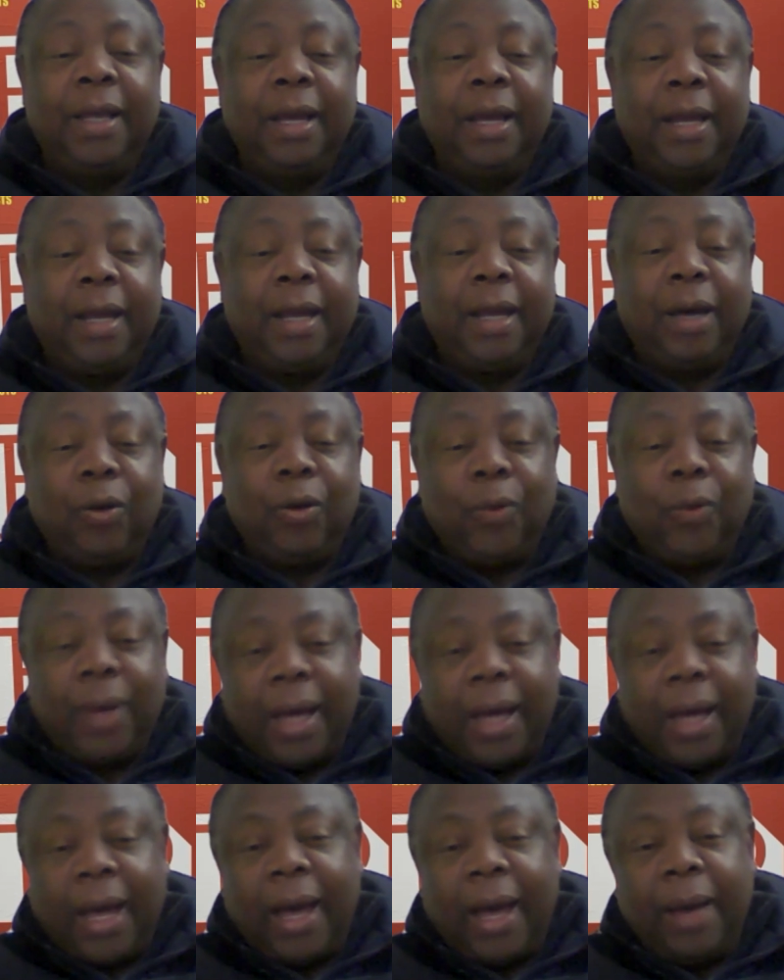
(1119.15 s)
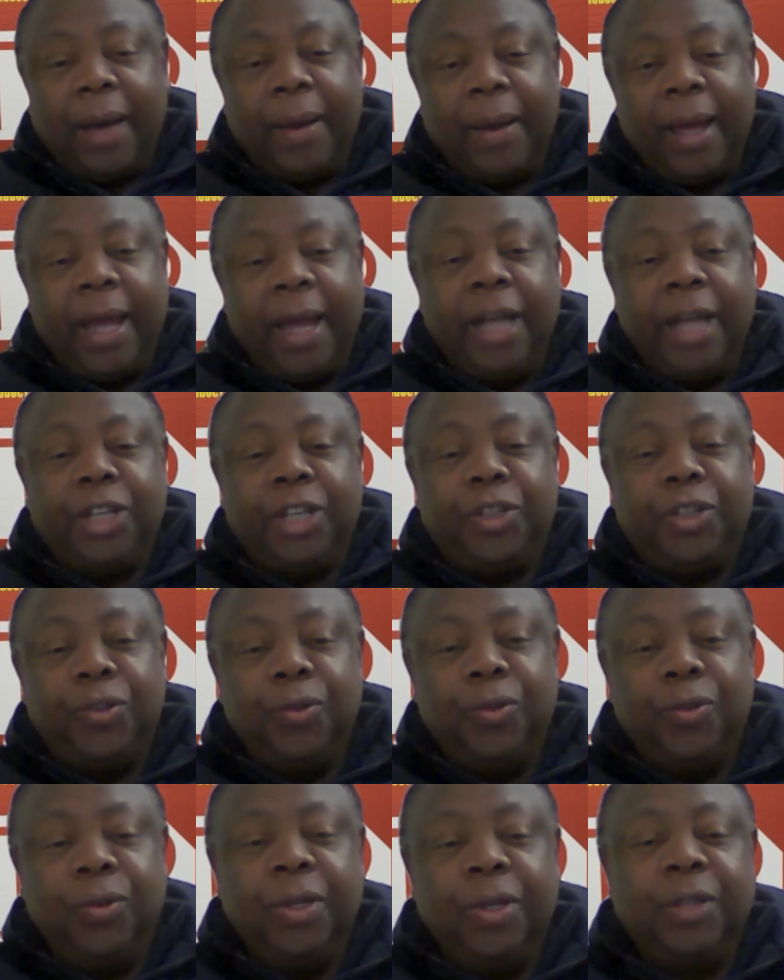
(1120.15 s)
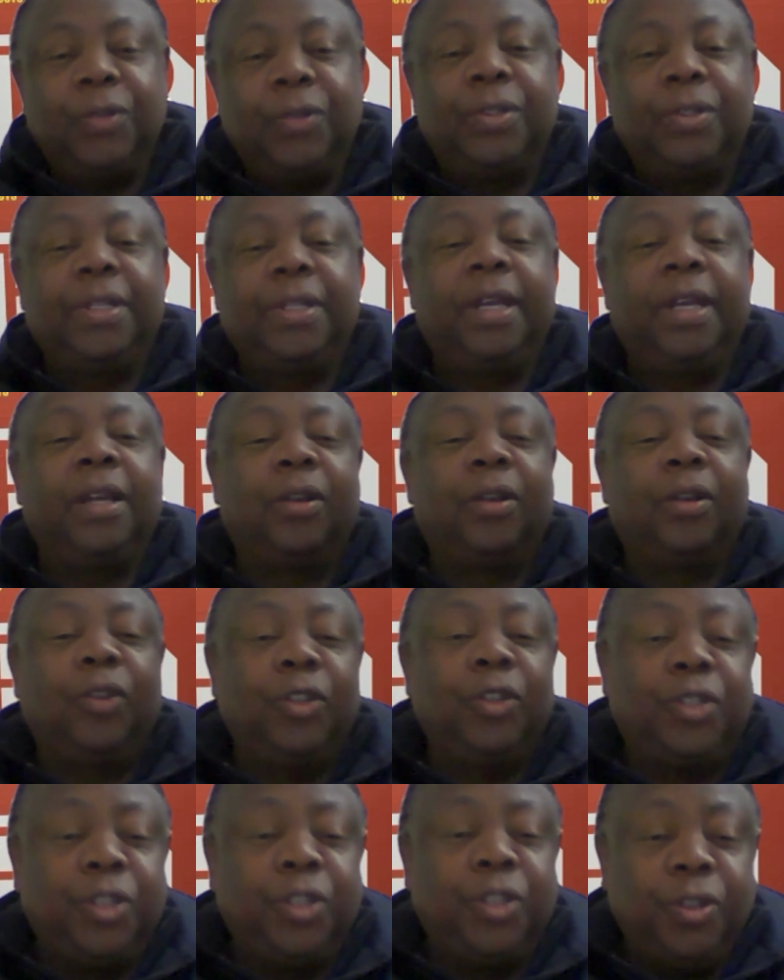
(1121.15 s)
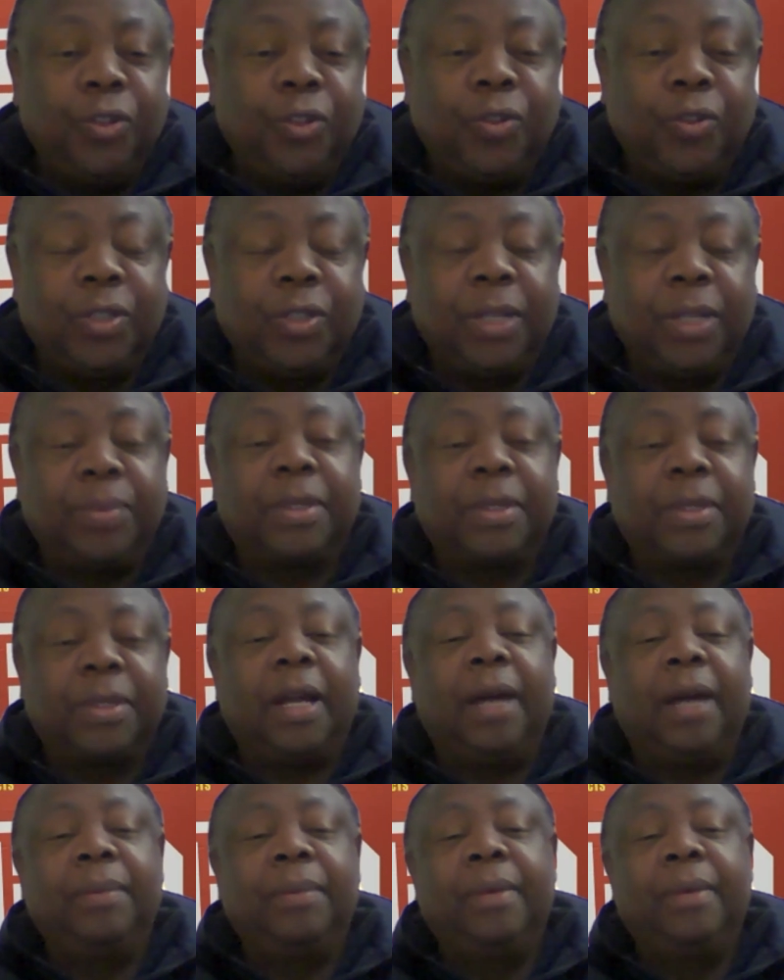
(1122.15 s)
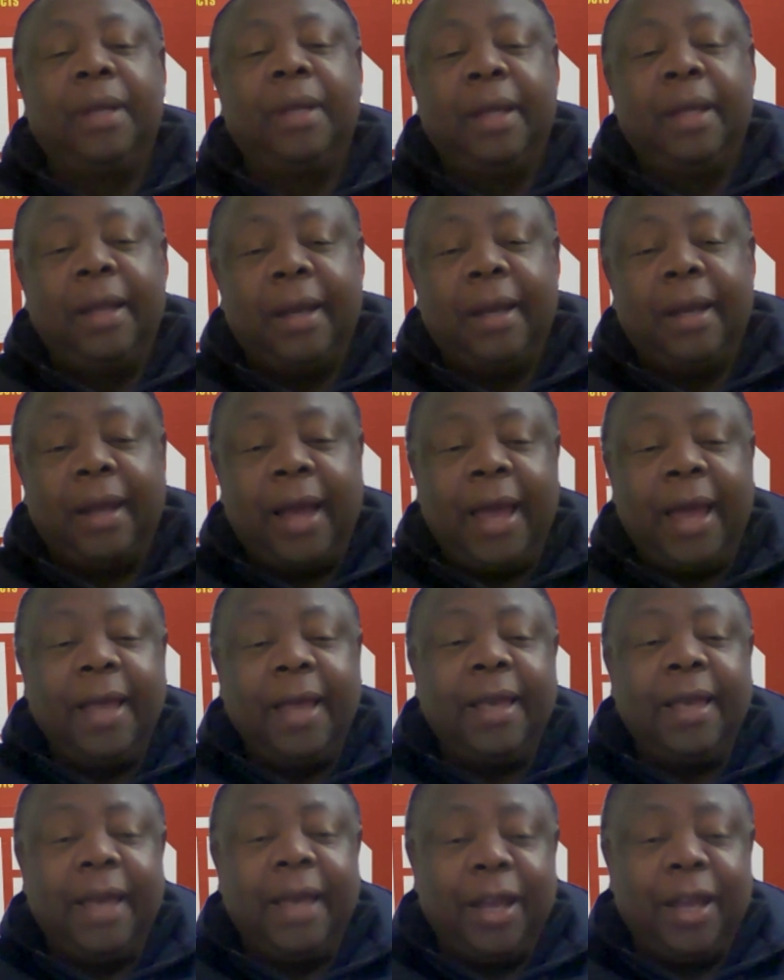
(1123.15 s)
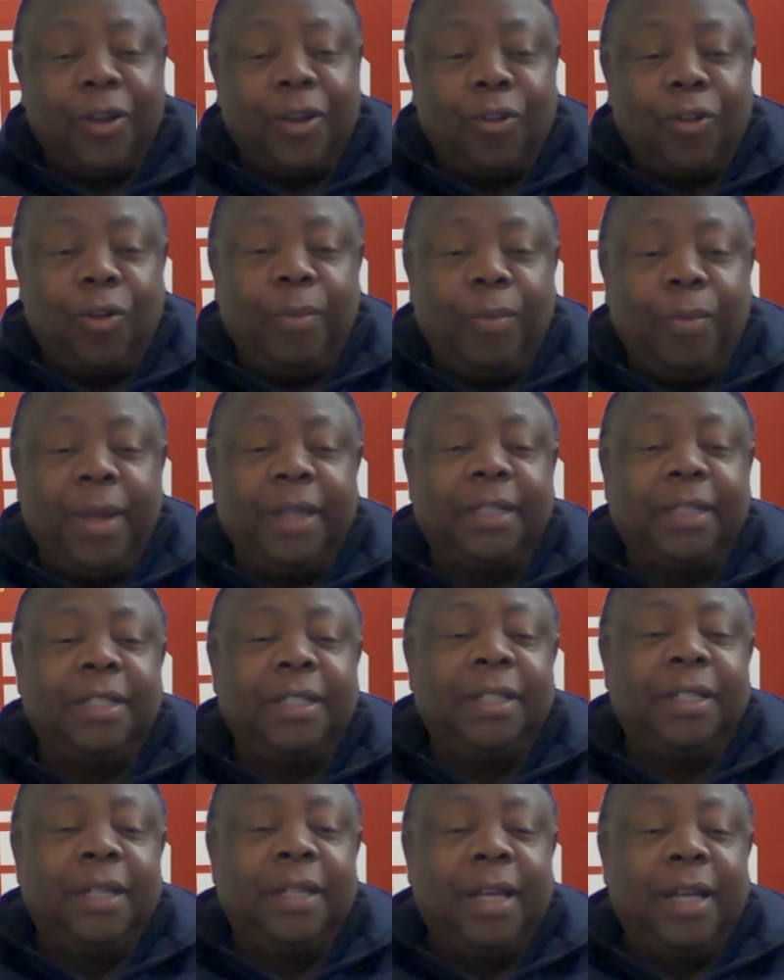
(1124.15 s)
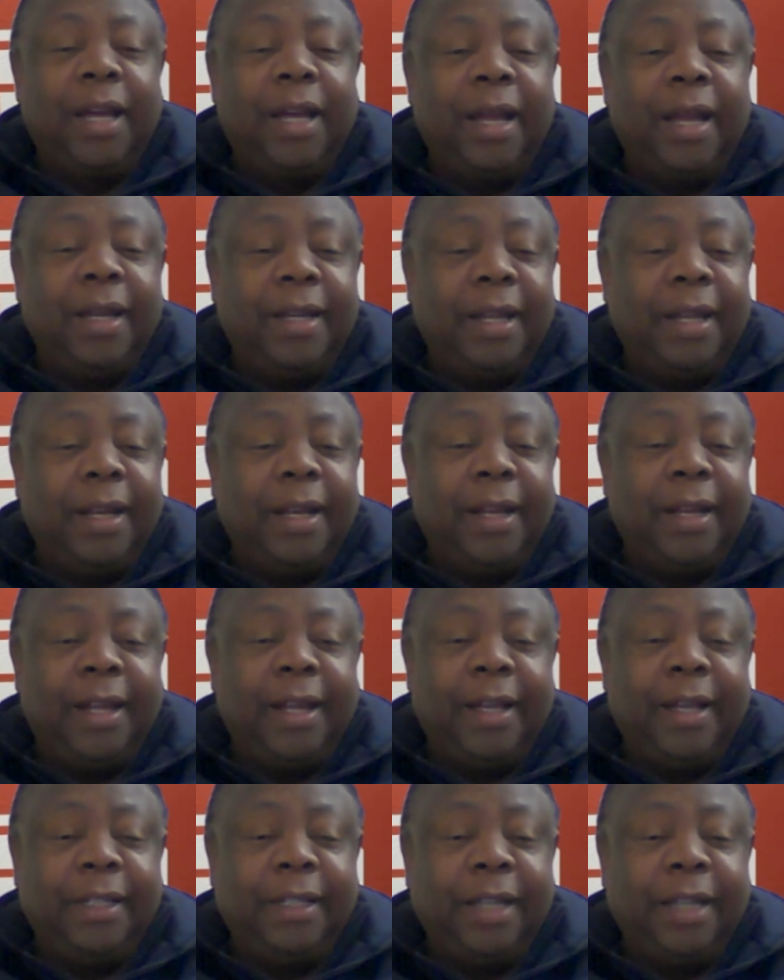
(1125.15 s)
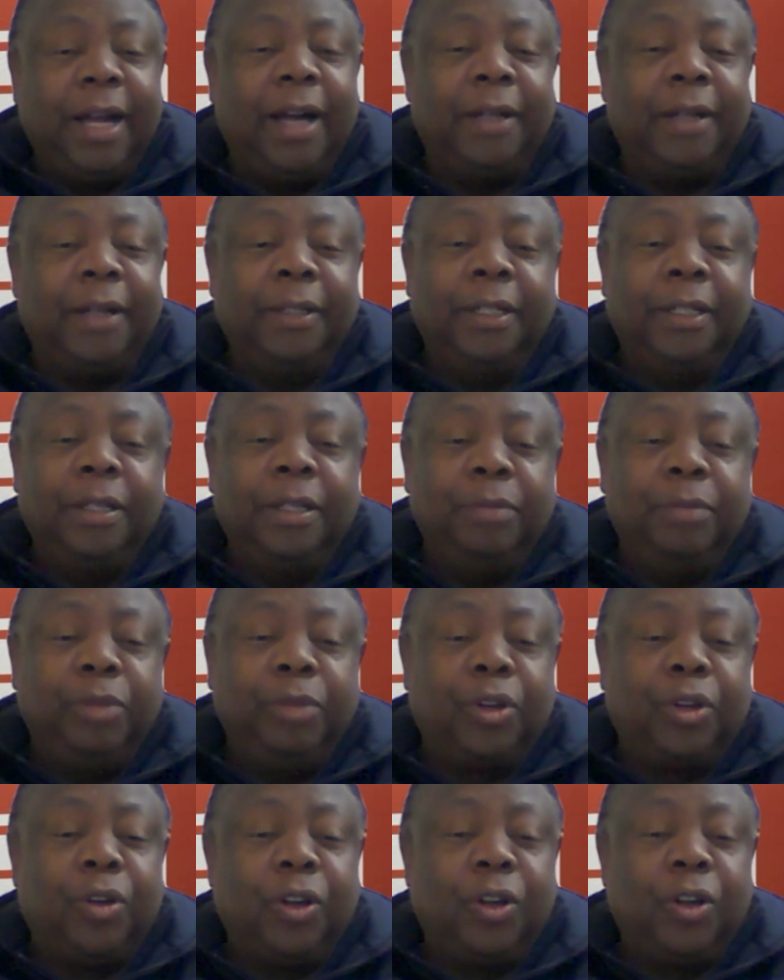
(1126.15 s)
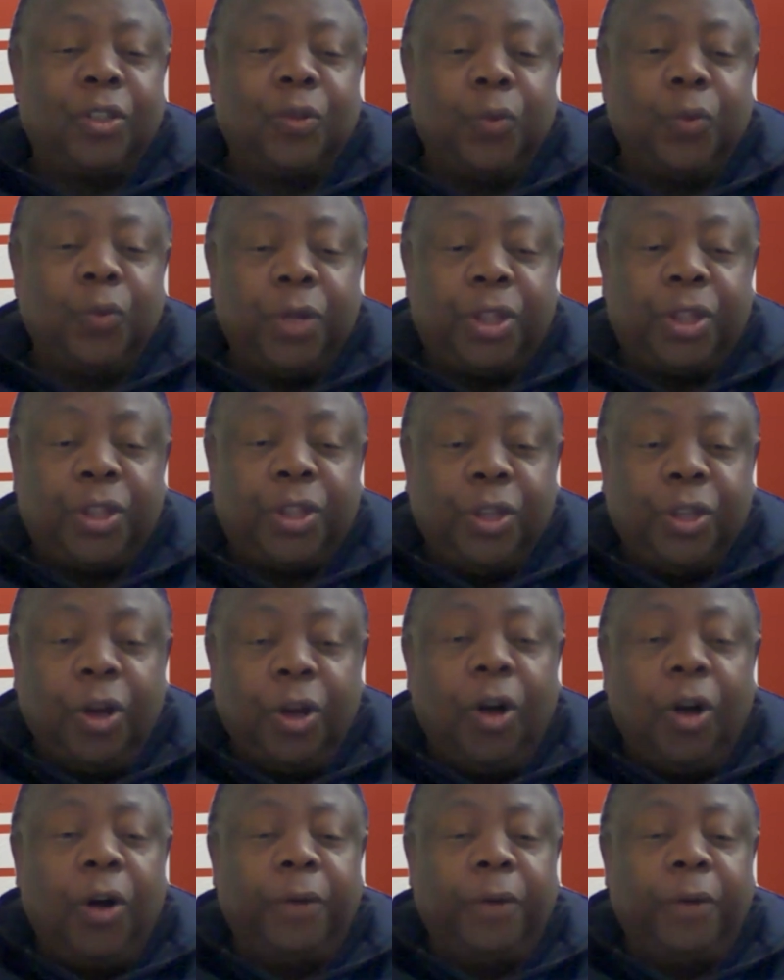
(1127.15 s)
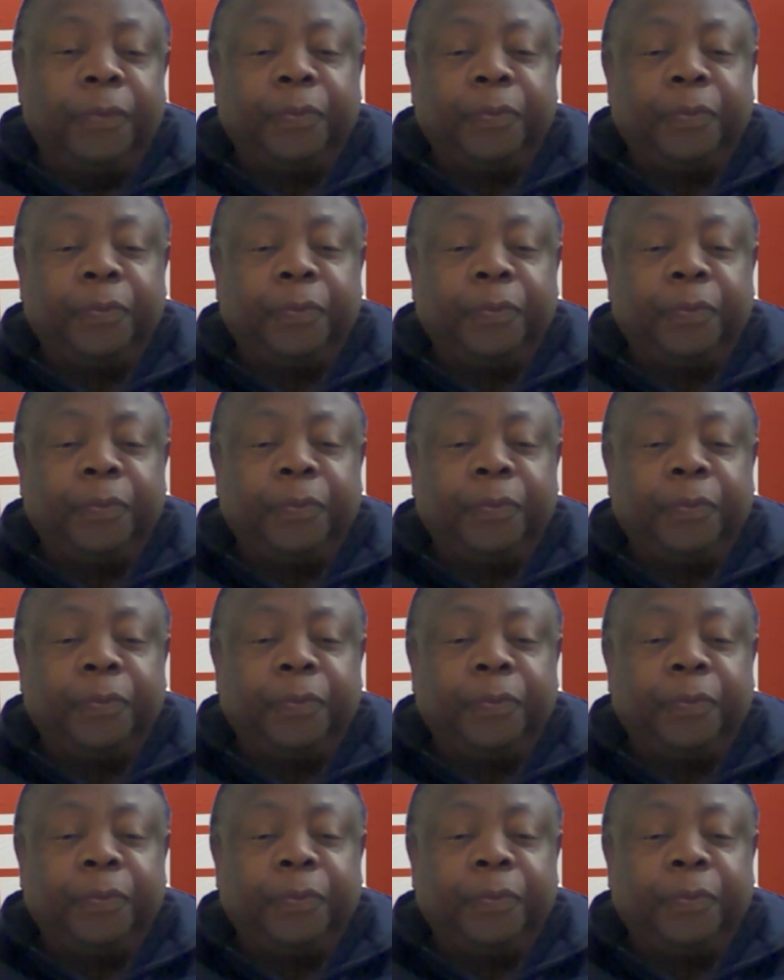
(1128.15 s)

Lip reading: And I'll urge you to say, continue to subscribe, like, and comment. And then, yeah, because with your